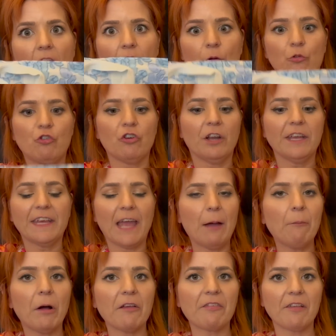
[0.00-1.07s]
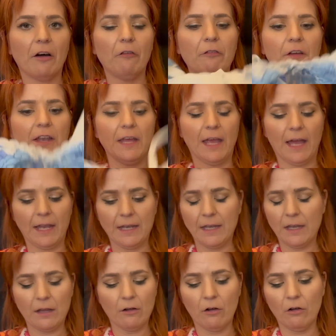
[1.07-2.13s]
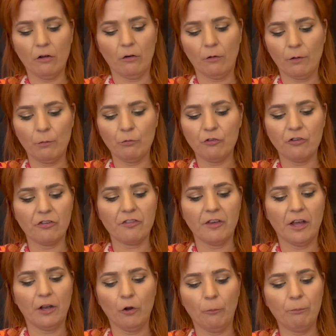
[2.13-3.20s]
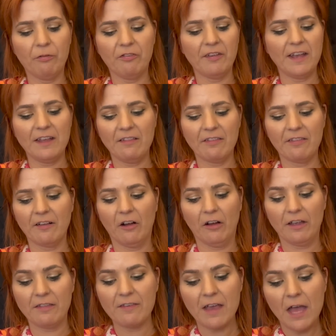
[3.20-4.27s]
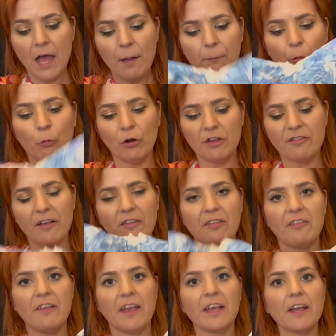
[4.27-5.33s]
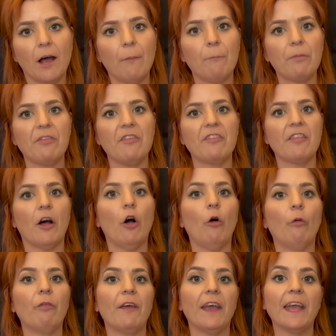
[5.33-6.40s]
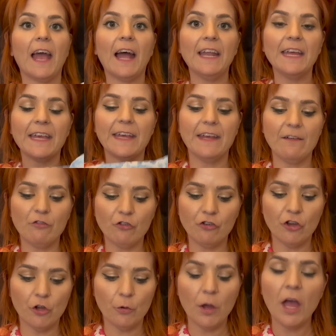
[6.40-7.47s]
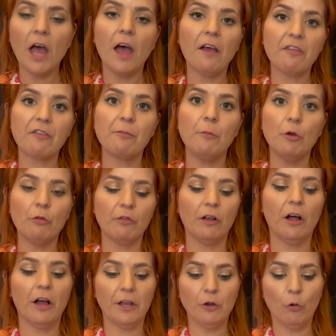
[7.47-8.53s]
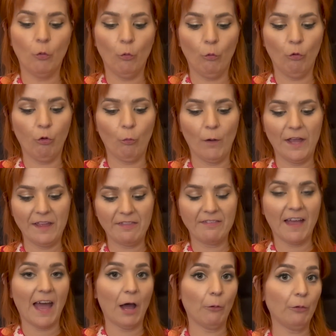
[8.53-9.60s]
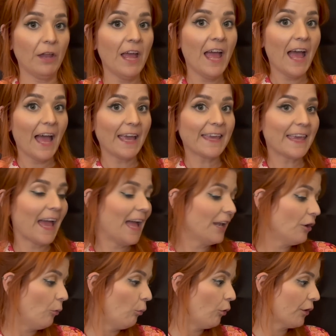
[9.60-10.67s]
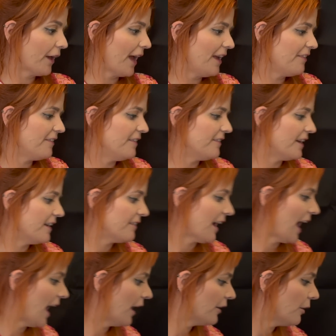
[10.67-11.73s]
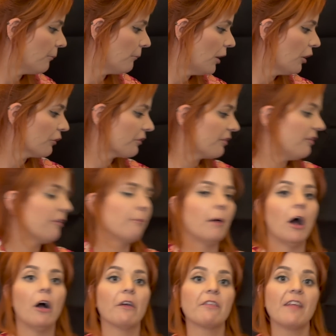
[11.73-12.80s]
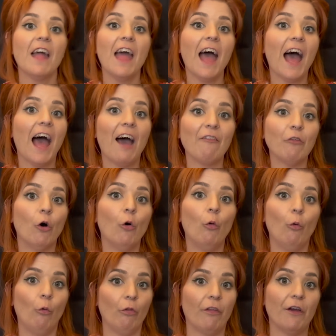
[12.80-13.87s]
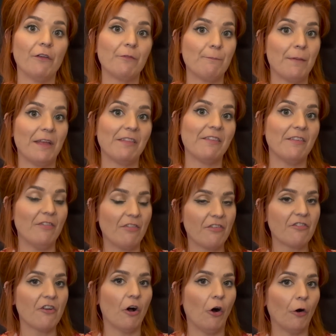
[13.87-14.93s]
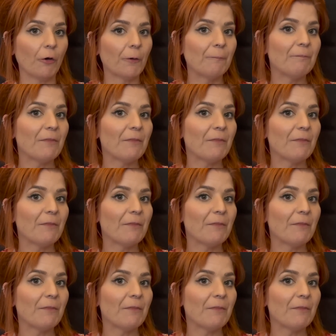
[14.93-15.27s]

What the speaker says: I was trying to get myself in it, and it was just an obscene sight. But what it does is it encompasses the whole thing, and it gives you a smooth line all the way down. Again, what Katie did and Marks and Sparks have all those bits in stock.